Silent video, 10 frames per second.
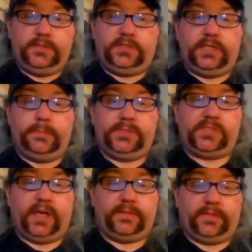team
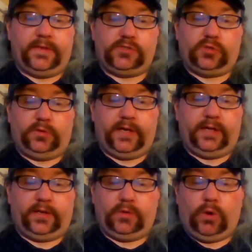set that they sold
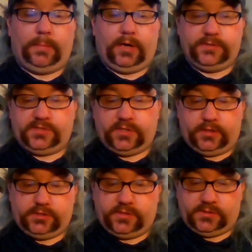at like Walmart and
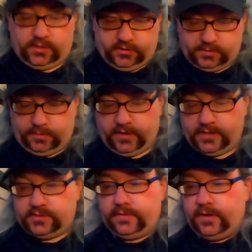such. Is uh, Chris
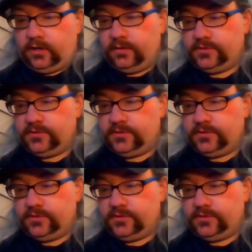Perez in there?